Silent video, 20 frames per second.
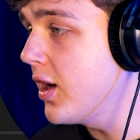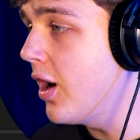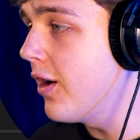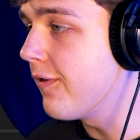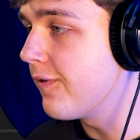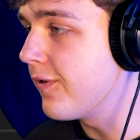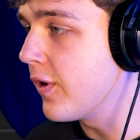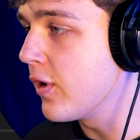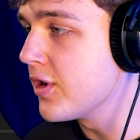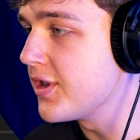off
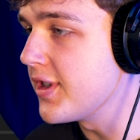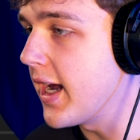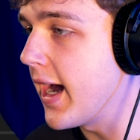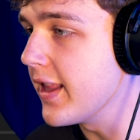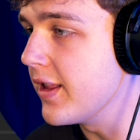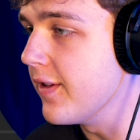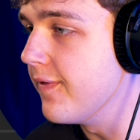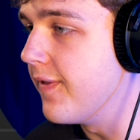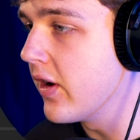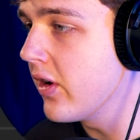first
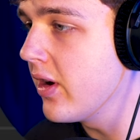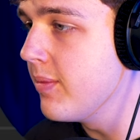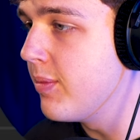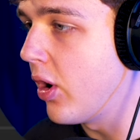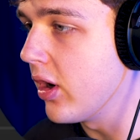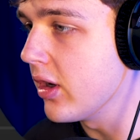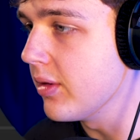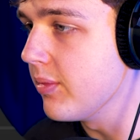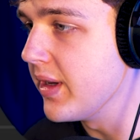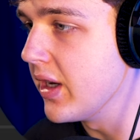at the very
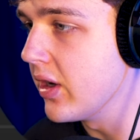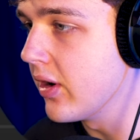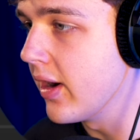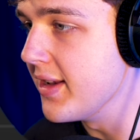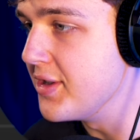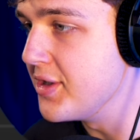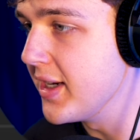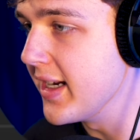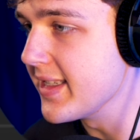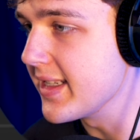bottom here,
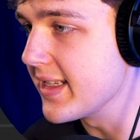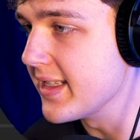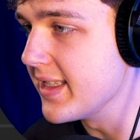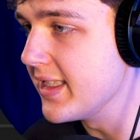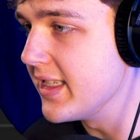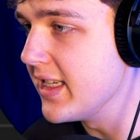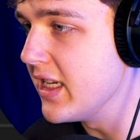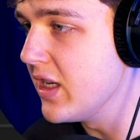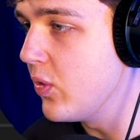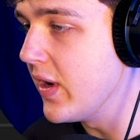as you guys can
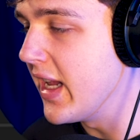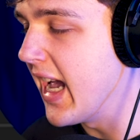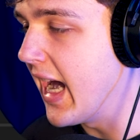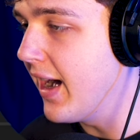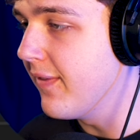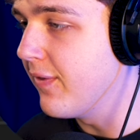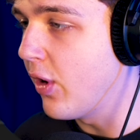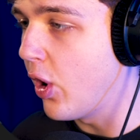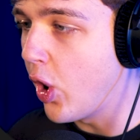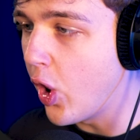see, we
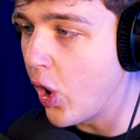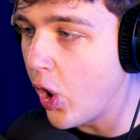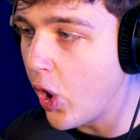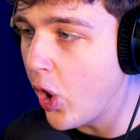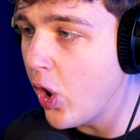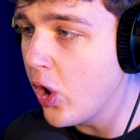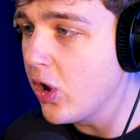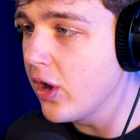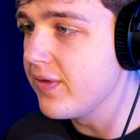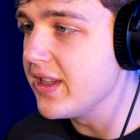have
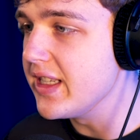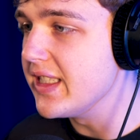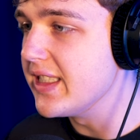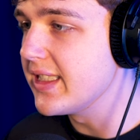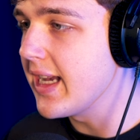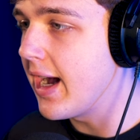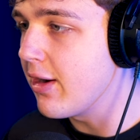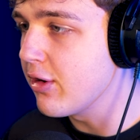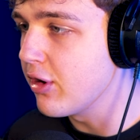all of these sound